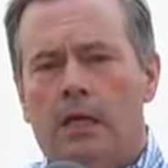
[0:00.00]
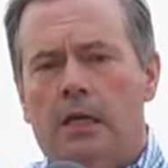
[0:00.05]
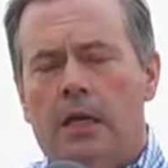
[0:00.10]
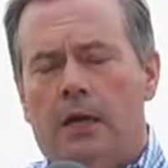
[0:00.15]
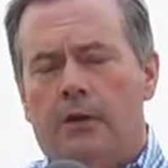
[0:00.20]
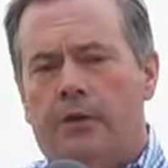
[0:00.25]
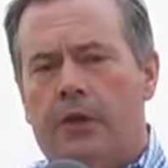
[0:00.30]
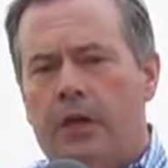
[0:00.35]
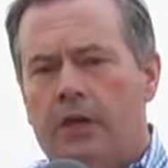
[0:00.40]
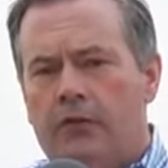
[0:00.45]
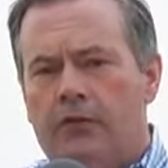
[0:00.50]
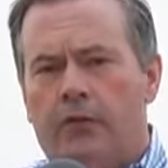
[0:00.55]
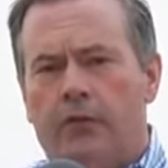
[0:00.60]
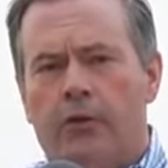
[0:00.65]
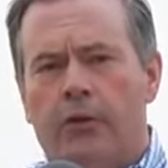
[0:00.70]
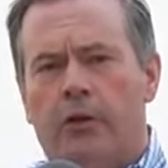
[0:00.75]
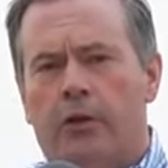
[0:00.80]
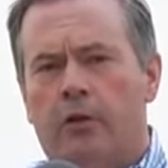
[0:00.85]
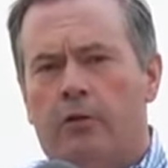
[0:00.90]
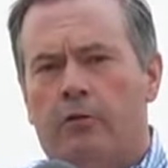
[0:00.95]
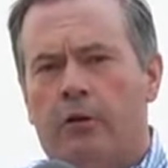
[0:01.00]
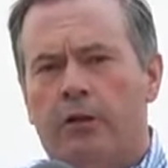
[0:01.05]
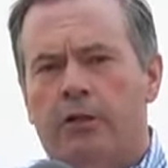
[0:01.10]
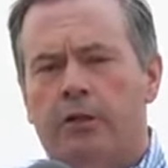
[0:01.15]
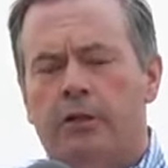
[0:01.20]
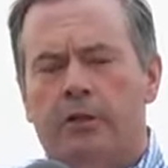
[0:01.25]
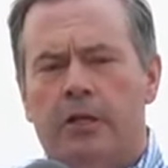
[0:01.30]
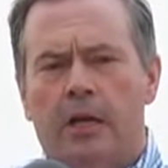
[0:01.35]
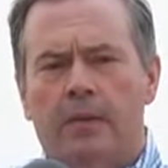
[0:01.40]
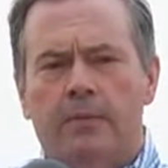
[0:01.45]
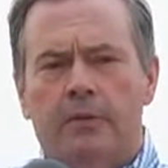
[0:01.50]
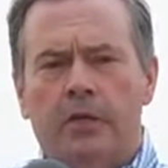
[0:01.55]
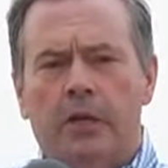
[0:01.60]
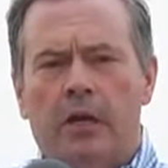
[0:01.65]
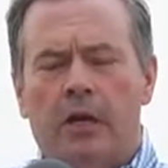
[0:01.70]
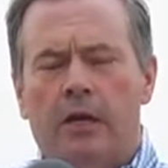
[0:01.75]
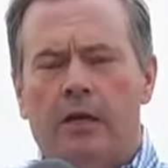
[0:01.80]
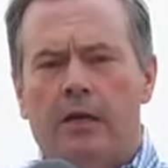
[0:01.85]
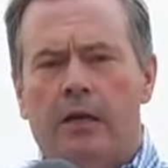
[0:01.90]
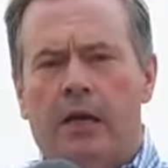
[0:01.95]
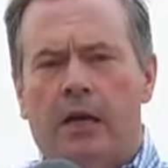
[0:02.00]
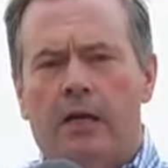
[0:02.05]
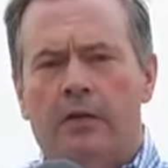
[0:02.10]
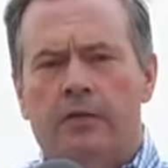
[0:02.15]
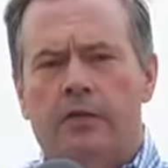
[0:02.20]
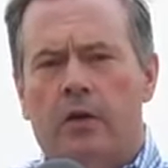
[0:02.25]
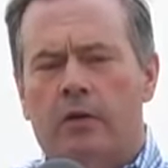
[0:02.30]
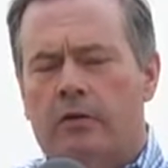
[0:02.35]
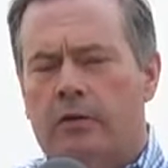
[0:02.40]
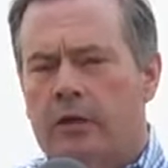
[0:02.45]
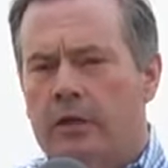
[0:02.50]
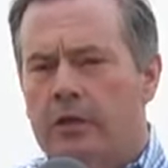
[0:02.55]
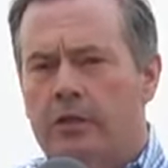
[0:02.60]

Yeah, thanks for the good question, James. As Dr.